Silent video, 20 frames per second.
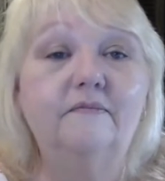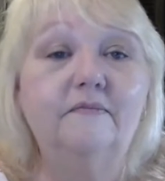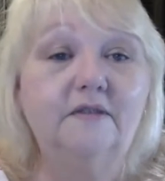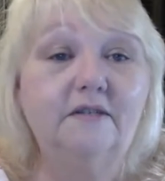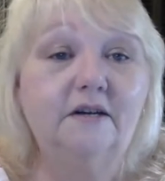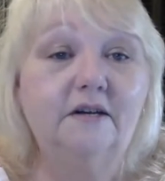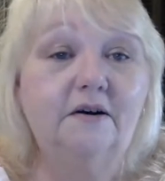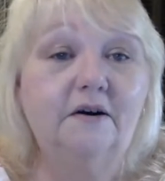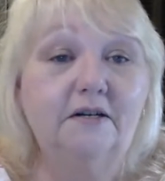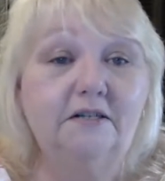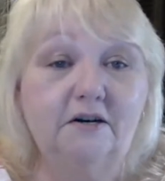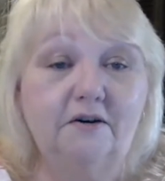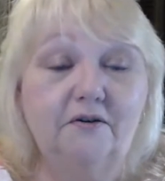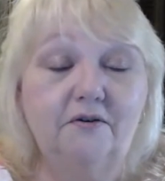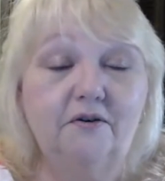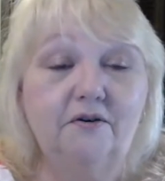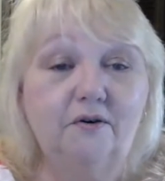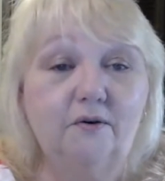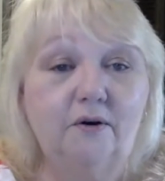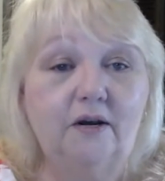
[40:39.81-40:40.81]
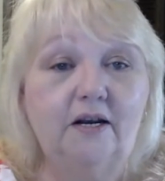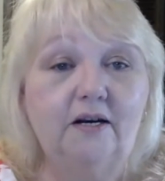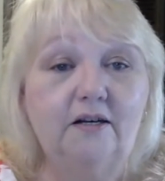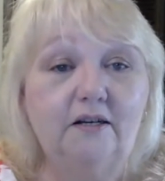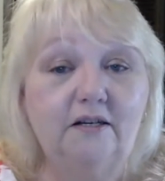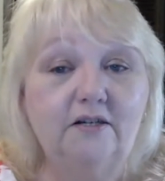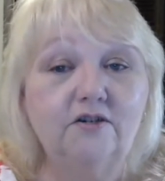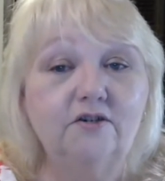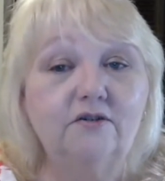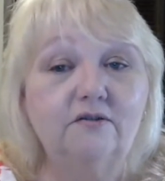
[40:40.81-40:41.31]
So I told her, go ahead
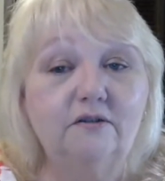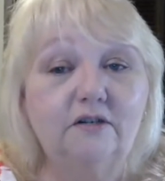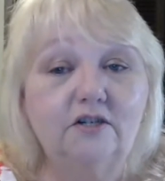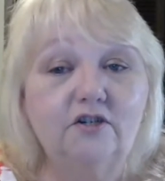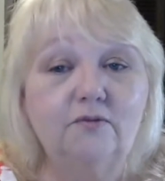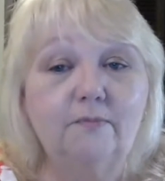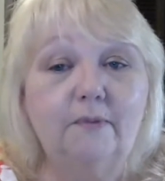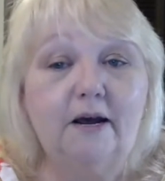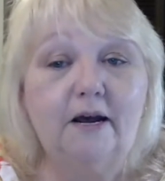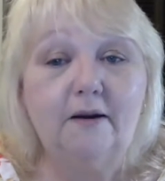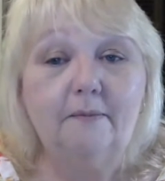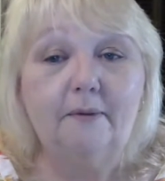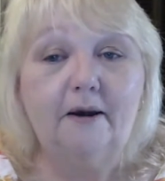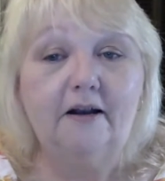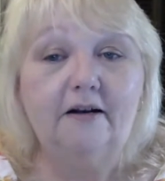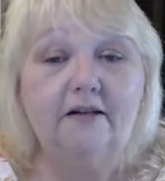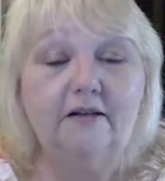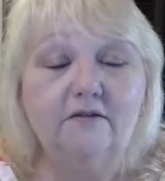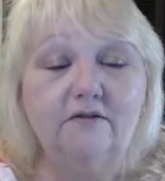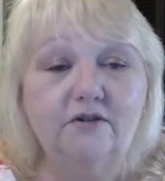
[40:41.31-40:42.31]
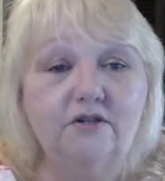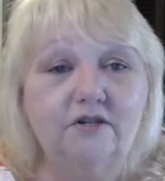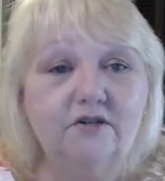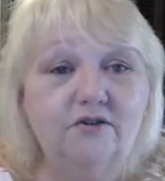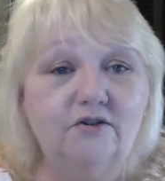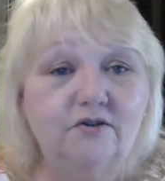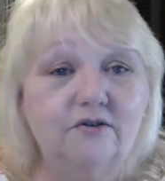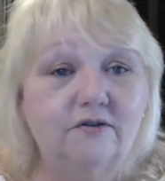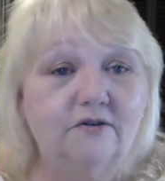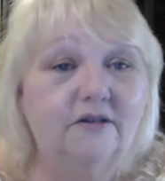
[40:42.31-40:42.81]
and get your backpack there,
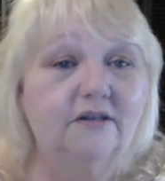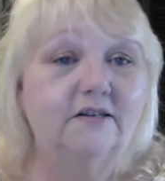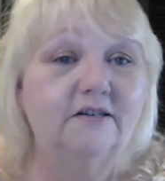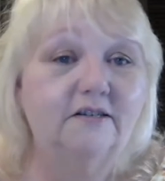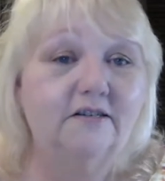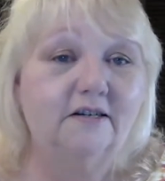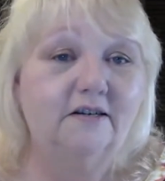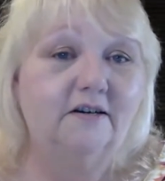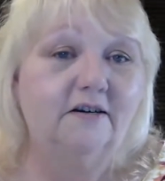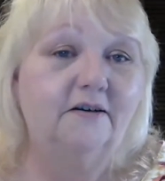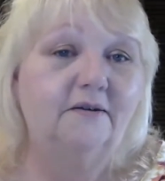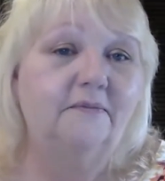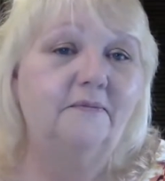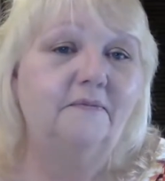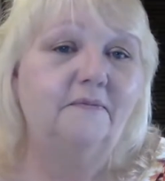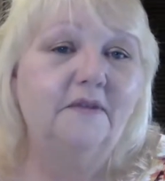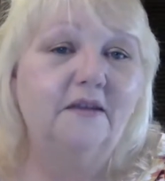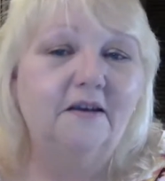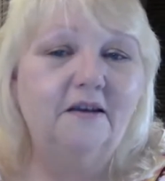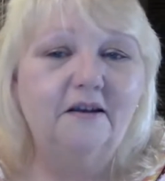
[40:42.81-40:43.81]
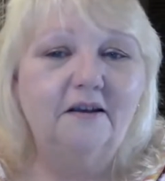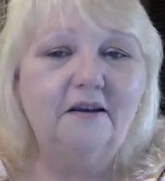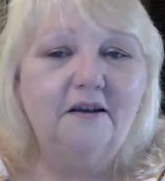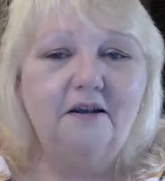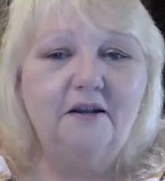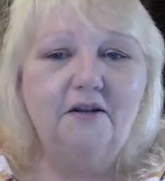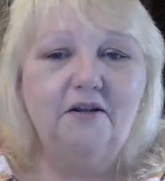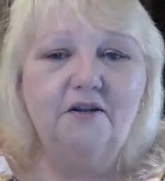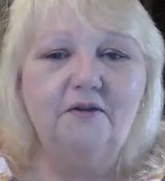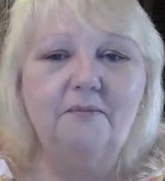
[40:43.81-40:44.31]
sister, because
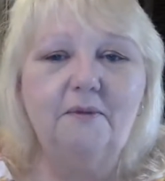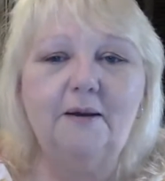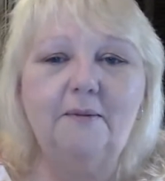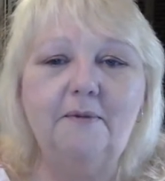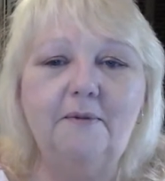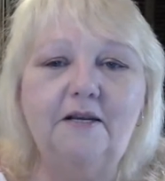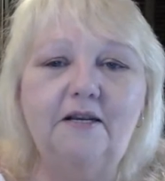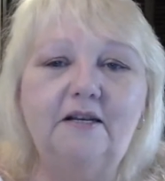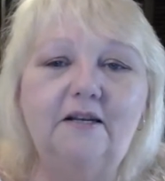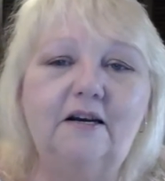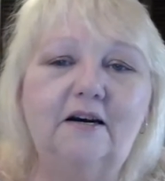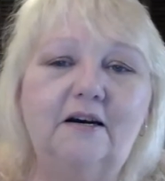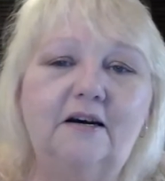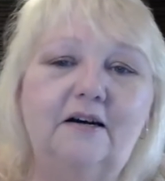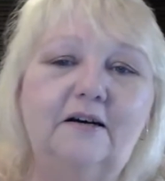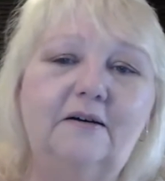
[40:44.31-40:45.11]
you may be